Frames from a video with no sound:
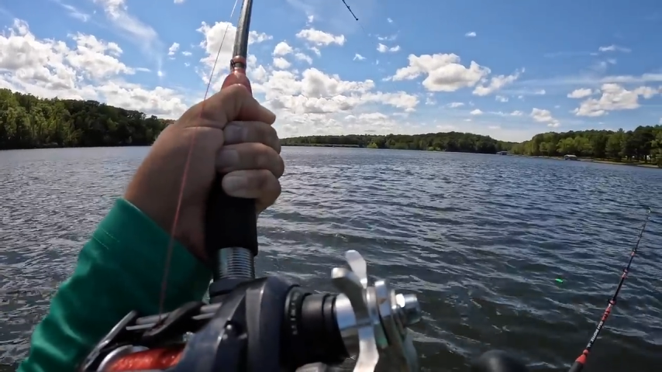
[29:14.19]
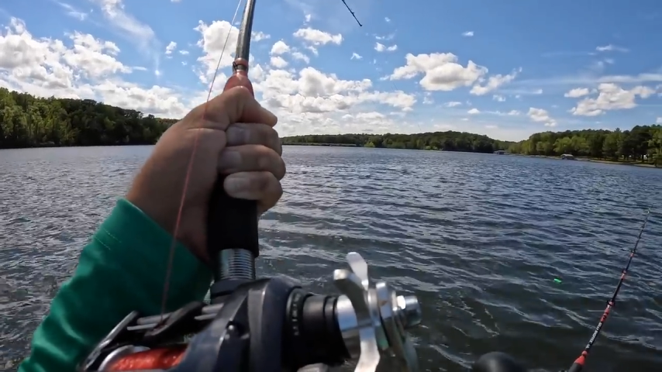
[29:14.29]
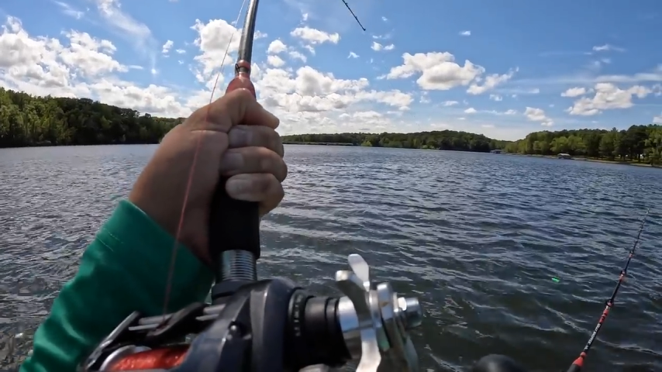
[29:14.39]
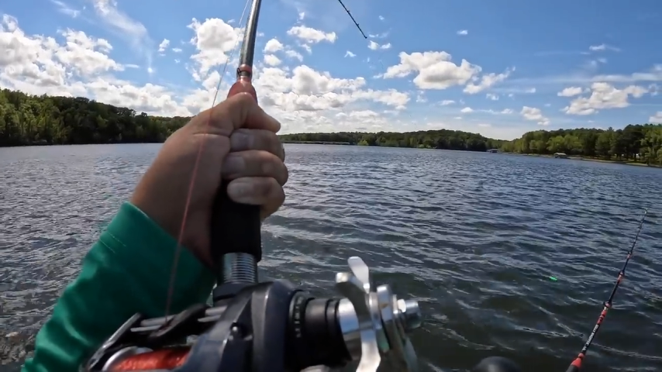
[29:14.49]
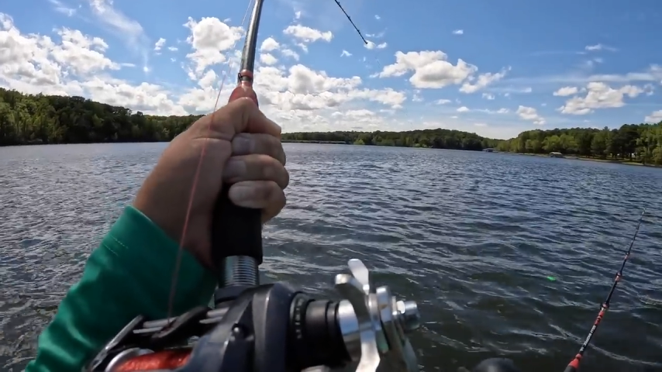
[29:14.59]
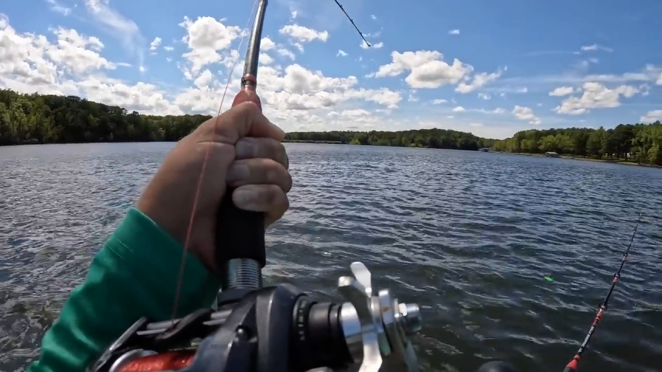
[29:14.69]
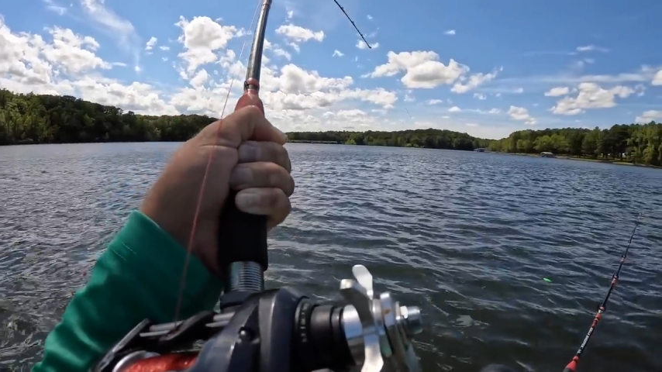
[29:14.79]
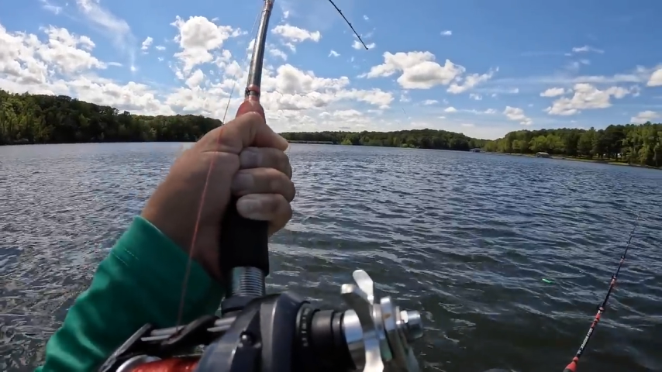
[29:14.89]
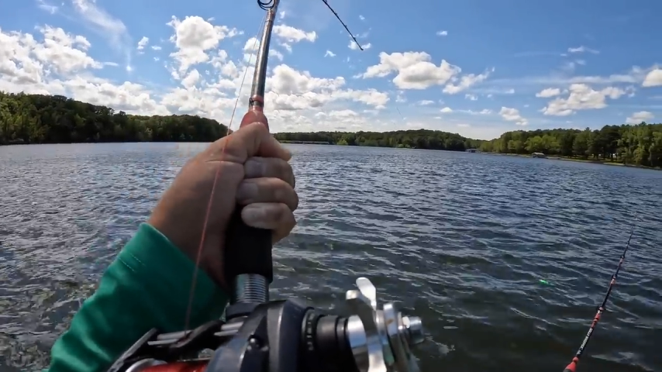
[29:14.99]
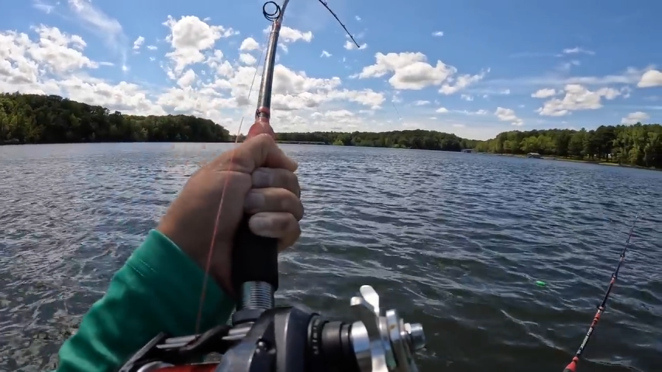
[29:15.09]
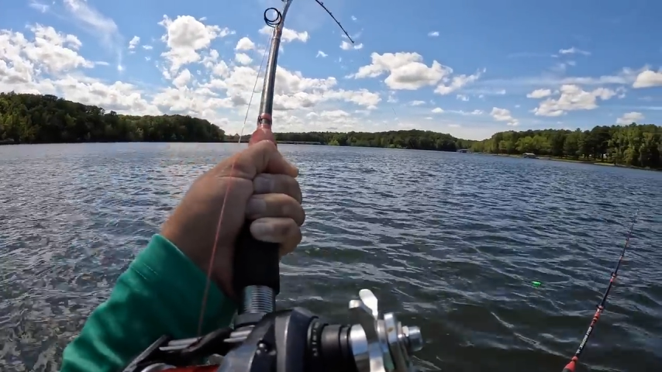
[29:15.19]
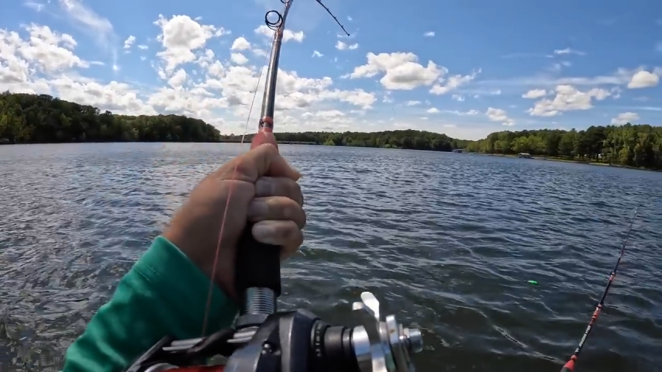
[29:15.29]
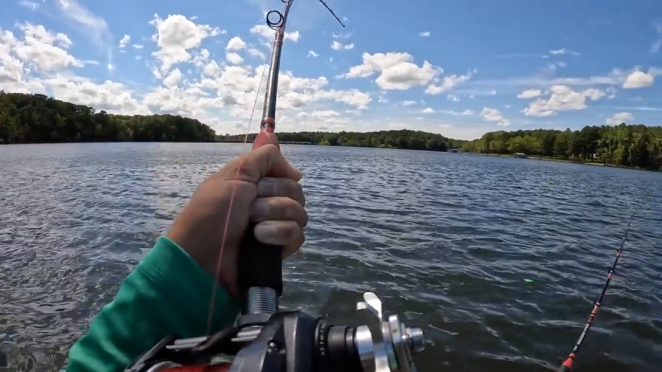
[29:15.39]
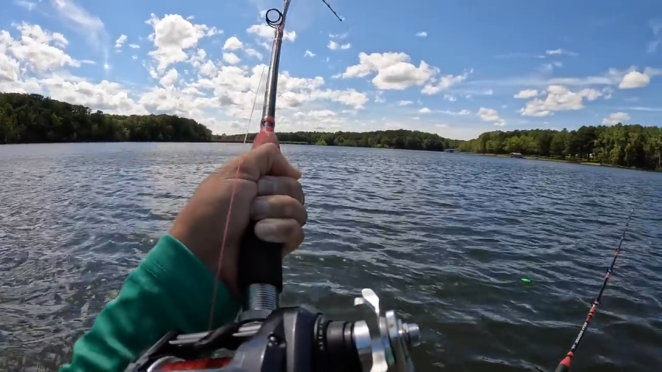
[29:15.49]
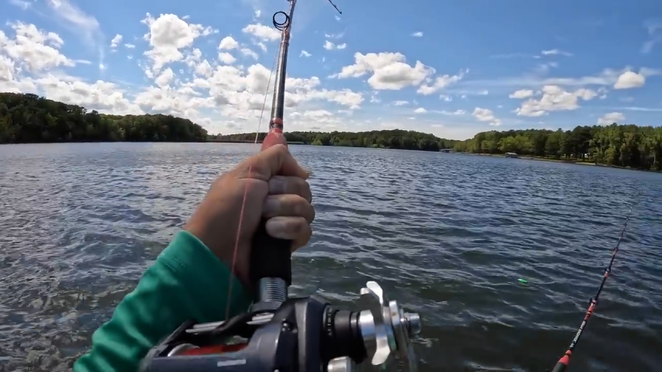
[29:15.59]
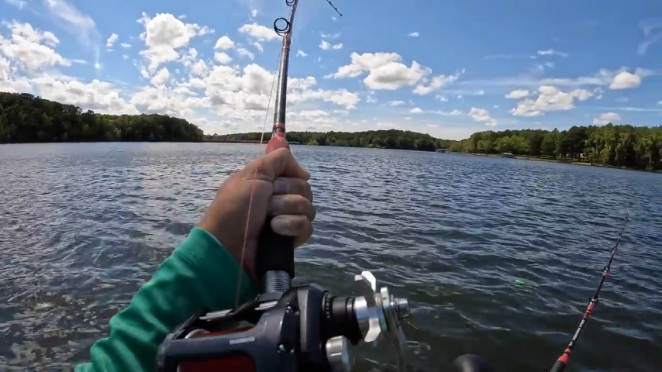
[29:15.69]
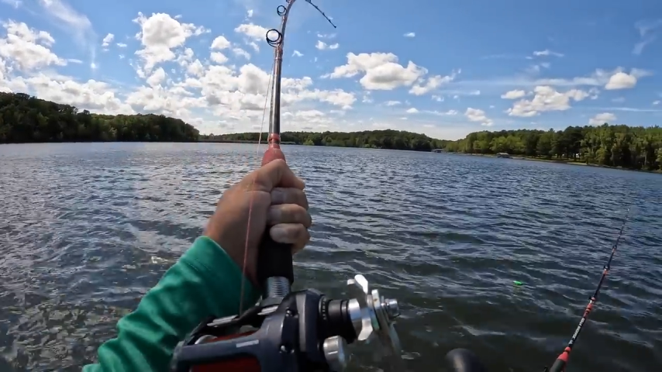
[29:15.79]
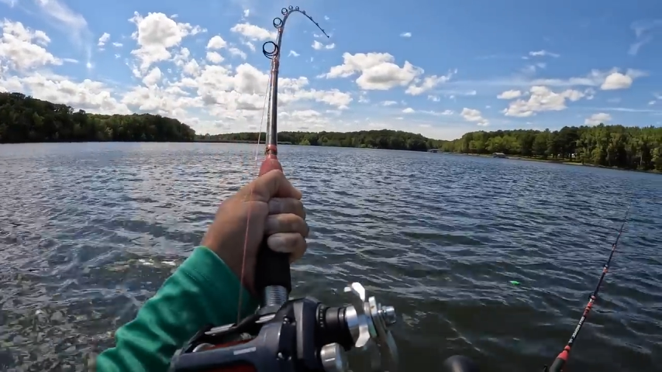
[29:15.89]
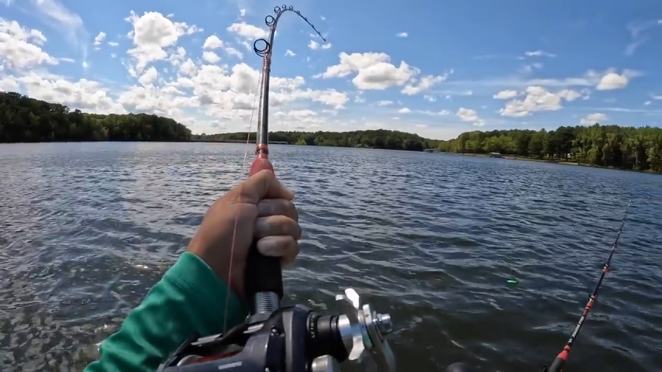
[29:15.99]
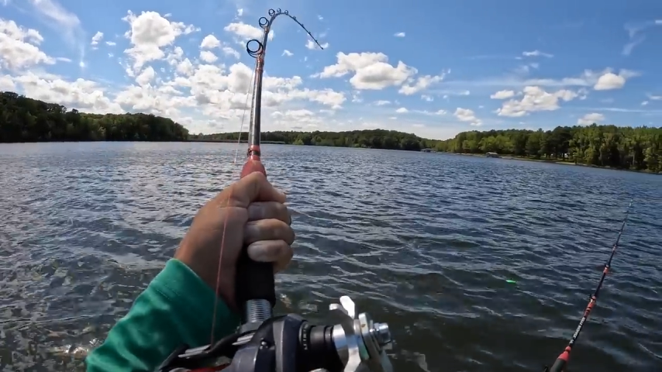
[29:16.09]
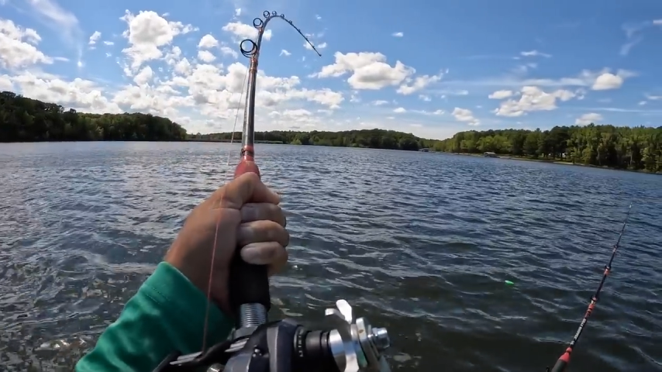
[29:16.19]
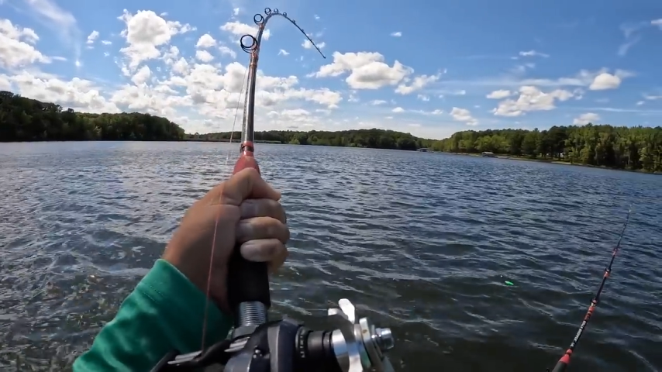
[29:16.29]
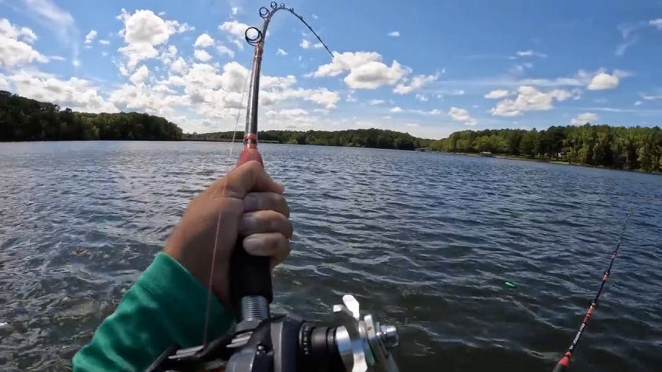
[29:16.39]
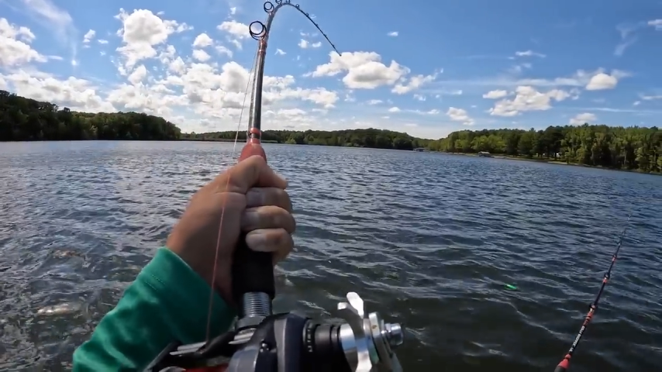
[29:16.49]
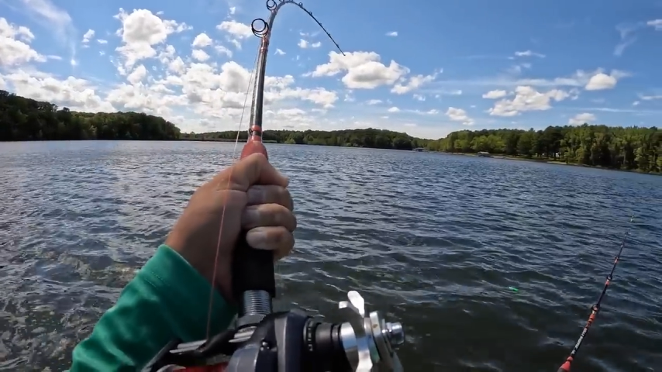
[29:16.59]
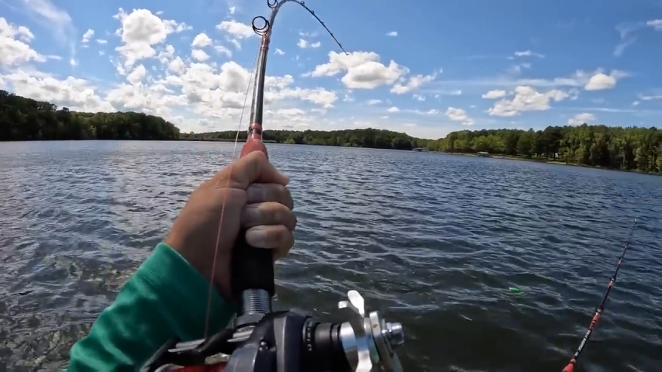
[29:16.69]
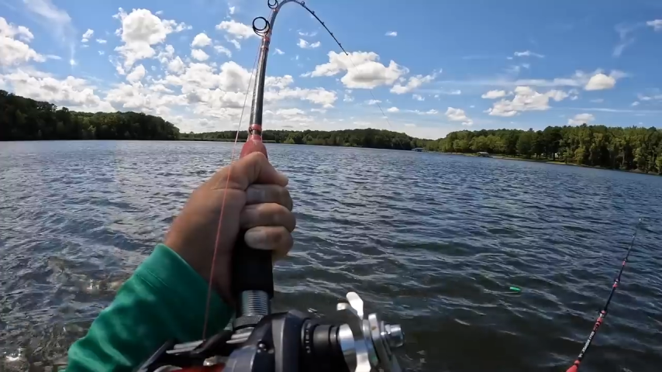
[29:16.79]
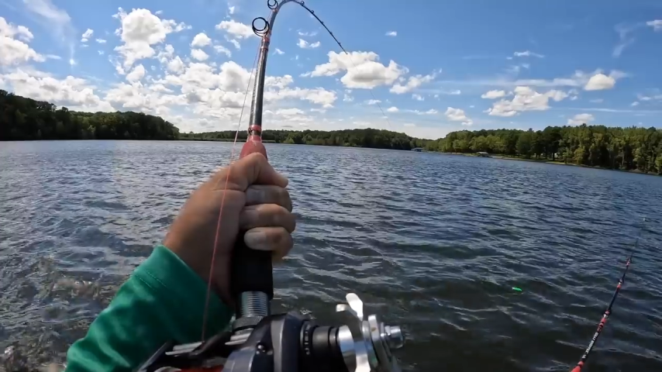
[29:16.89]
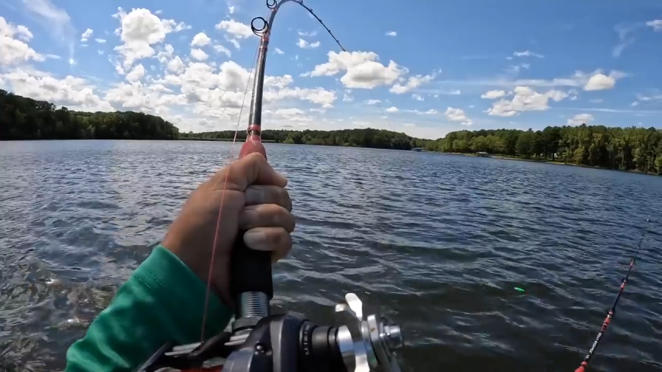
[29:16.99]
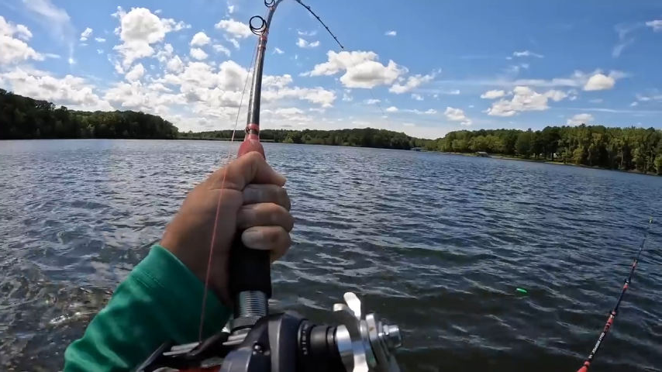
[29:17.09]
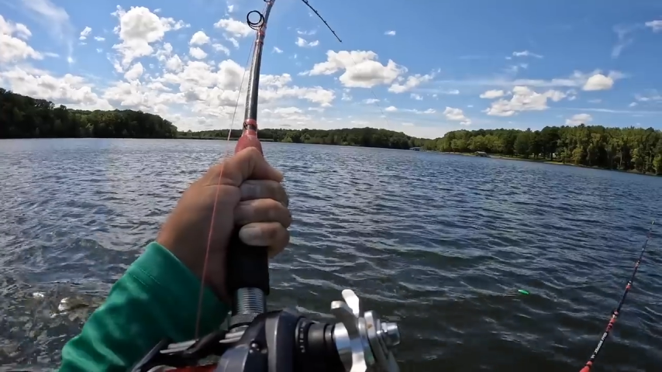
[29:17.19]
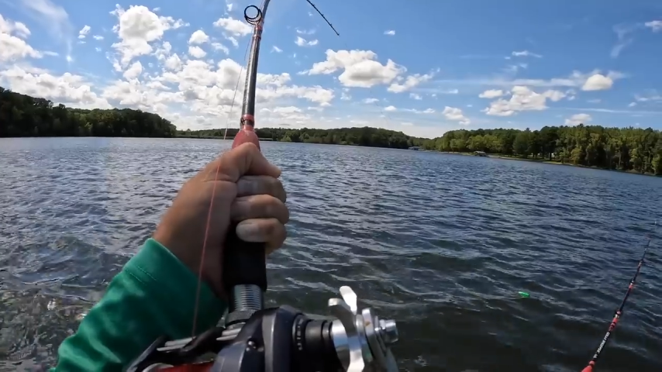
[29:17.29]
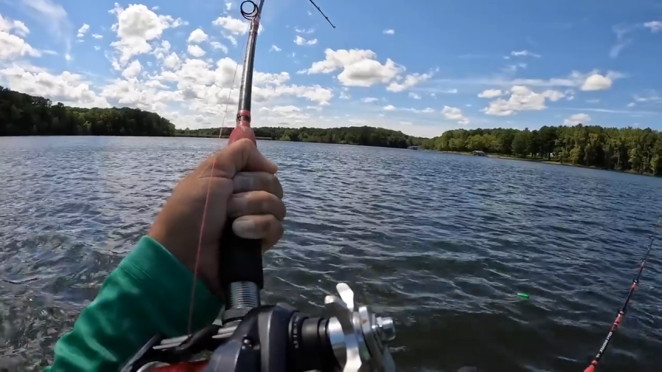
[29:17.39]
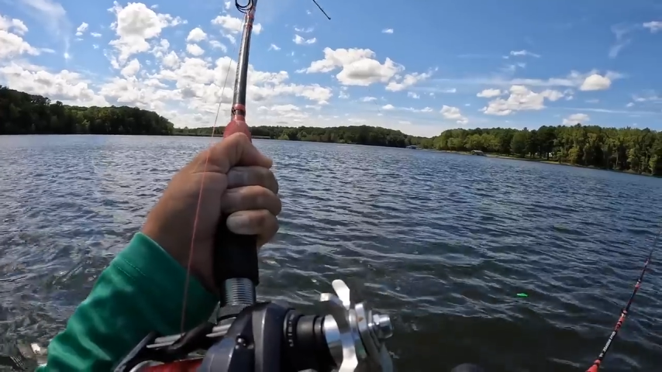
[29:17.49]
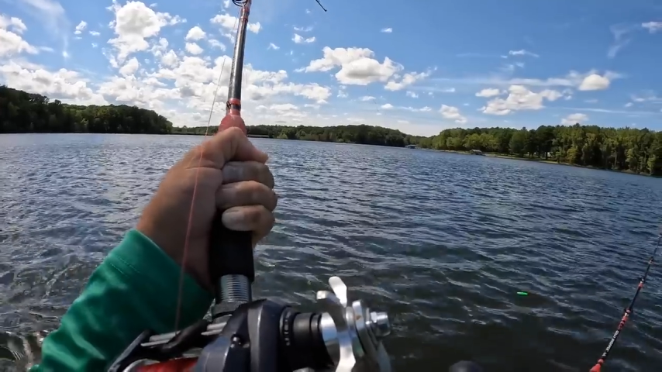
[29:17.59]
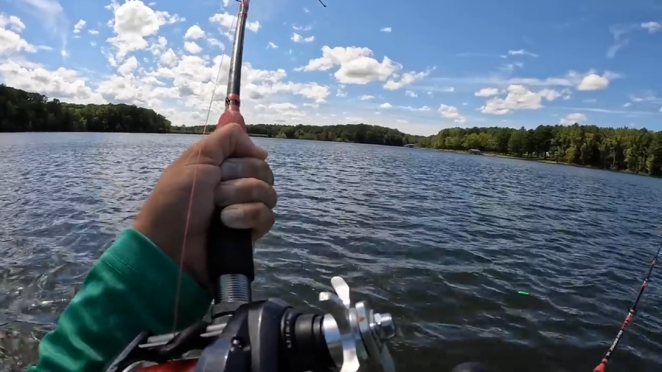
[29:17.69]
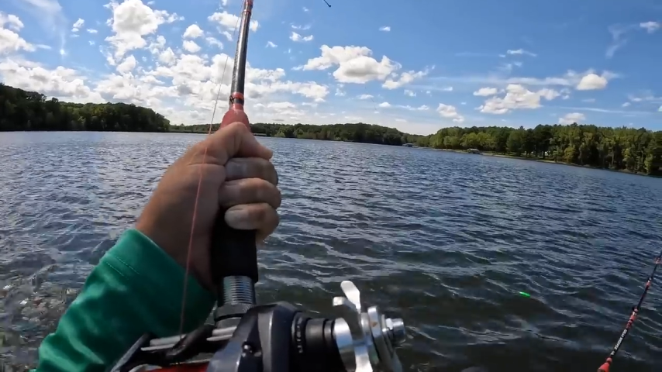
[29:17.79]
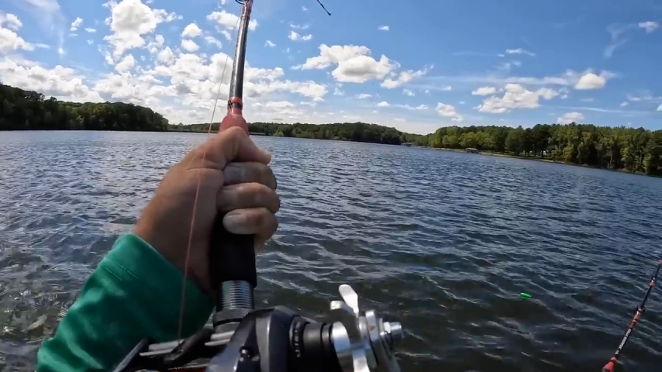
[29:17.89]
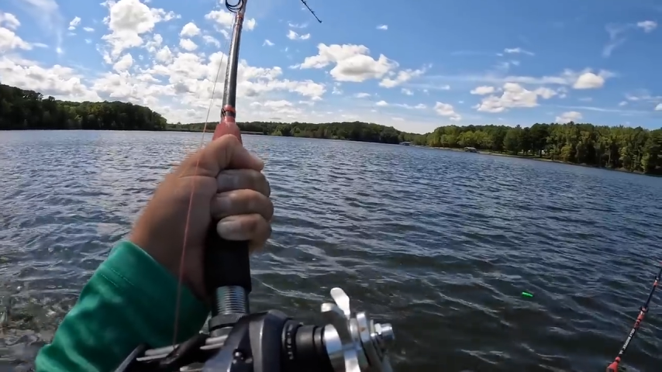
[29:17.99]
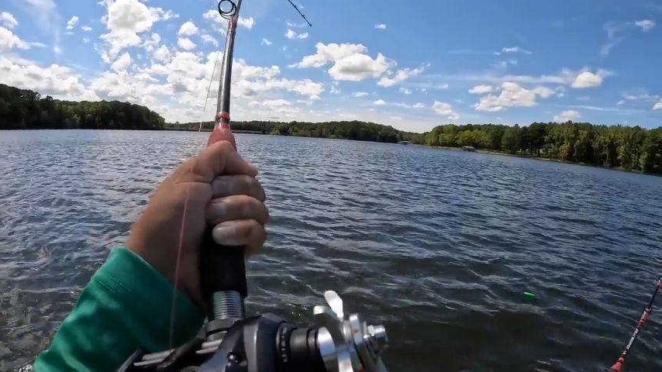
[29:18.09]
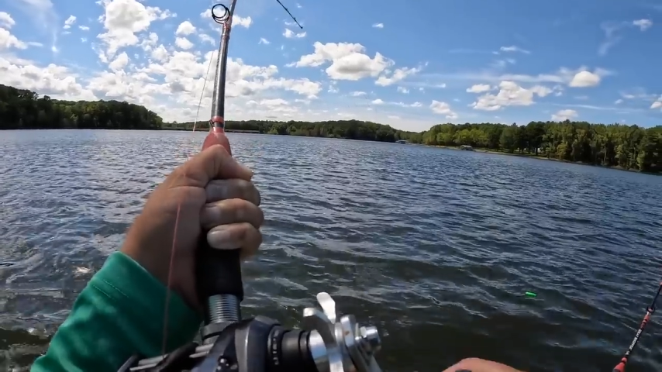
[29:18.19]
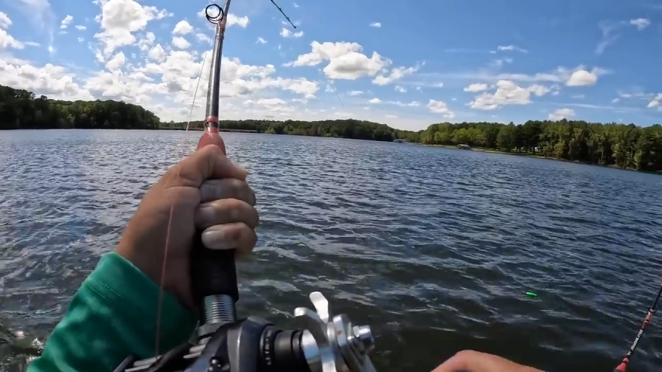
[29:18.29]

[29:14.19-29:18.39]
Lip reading: Nobody's mouth can be seen.